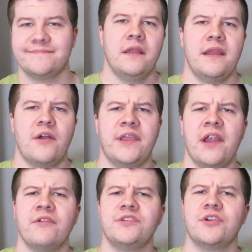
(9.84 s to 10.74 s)
Now,
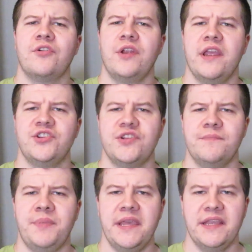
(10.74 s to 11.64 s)
character
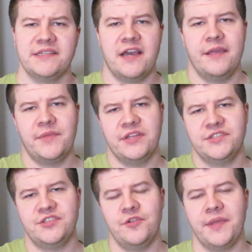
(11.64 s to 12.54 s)
creation being
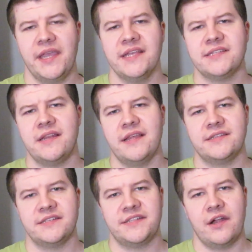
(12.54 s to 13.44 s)
time-consuming isn't
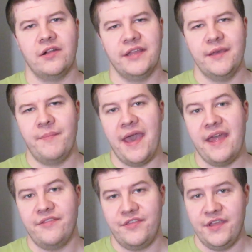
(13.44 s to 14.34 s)
necessarily a
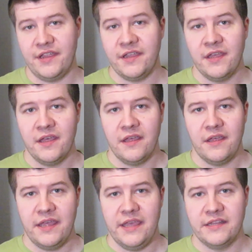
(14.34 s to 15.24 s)
bad thing.
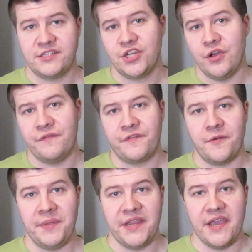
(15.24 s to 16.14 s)
It's good
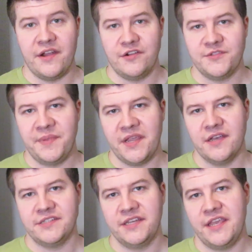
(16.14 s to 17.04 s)
for beginners
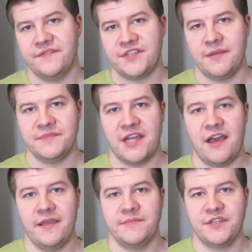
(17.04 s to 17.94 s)
because it gives them
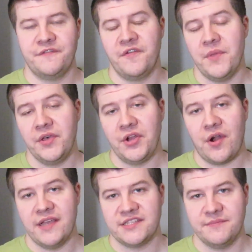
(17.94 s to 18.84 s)
time to
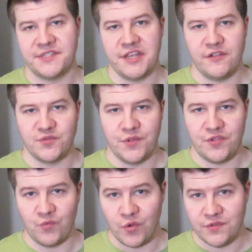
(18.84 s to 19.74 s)
familiarize themselves
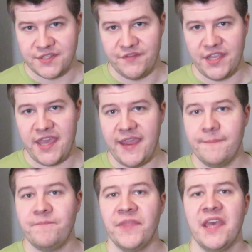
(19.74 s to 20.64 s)
with the rules of the game,